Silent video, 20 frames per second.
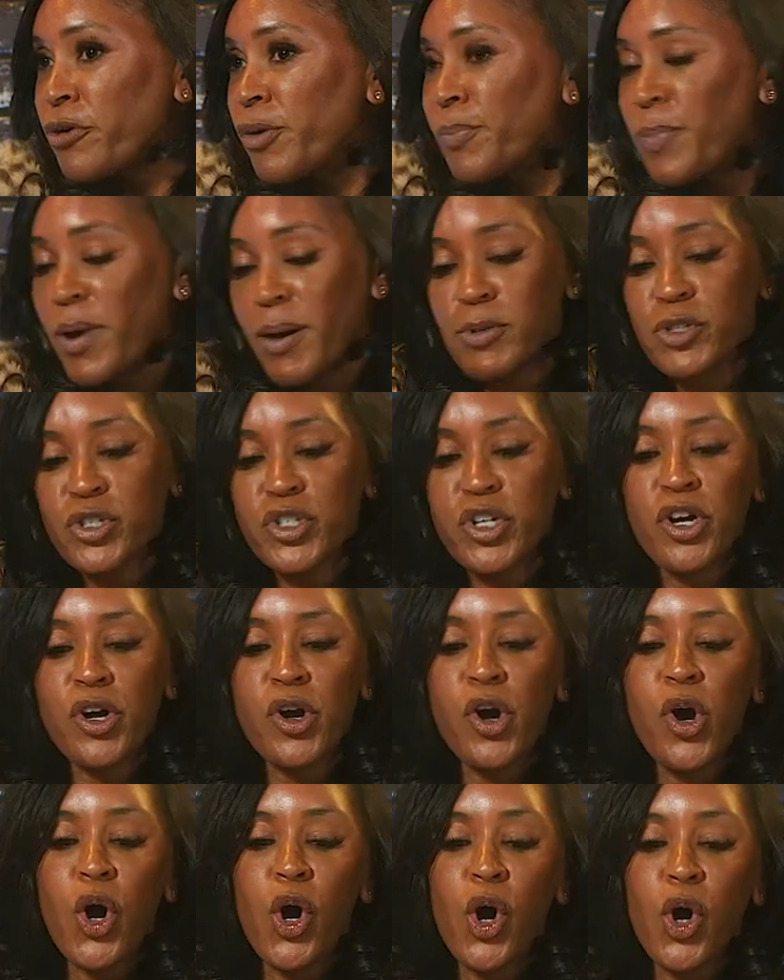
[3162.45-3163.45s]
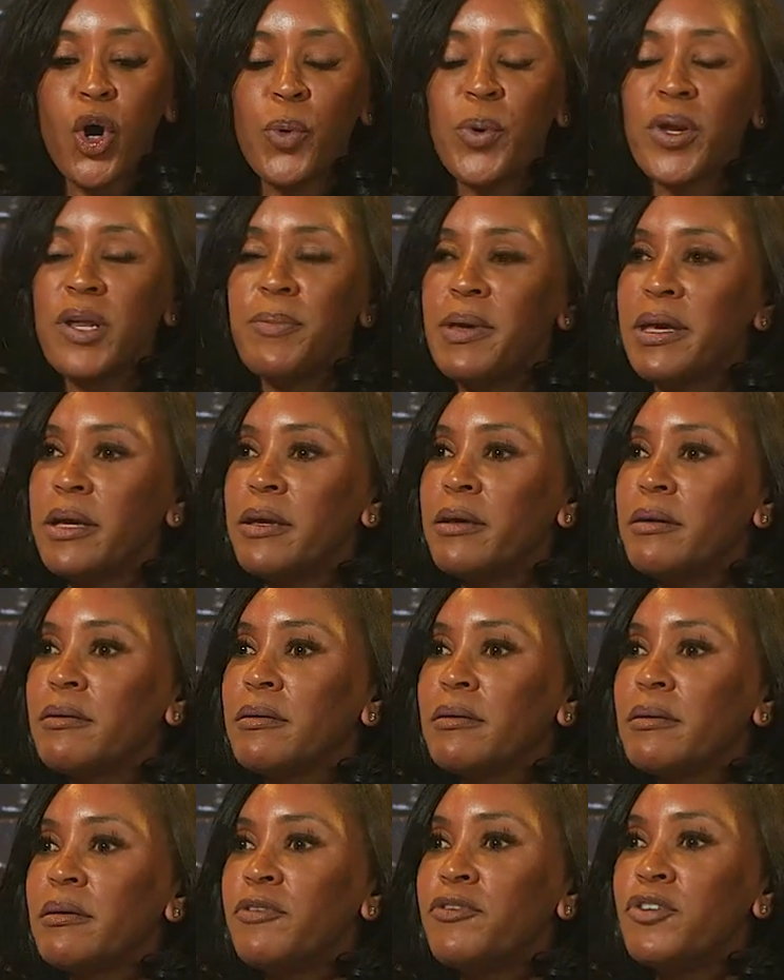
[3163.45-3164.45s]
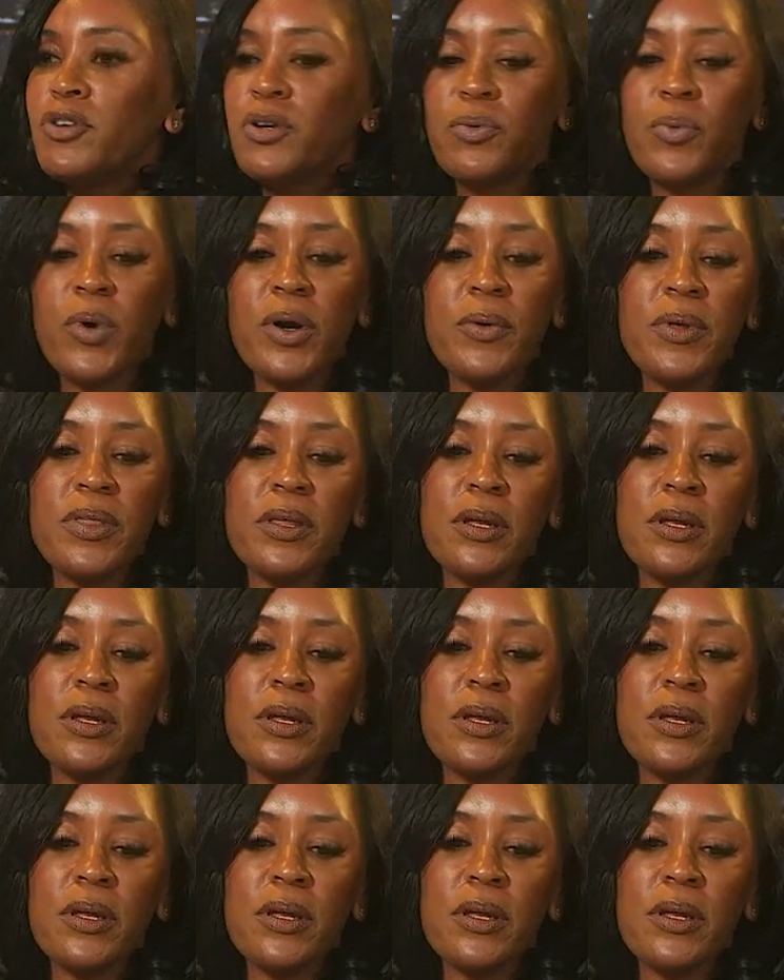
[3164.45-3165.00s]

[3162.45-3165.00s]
or publisher? Who would it be? If you could work with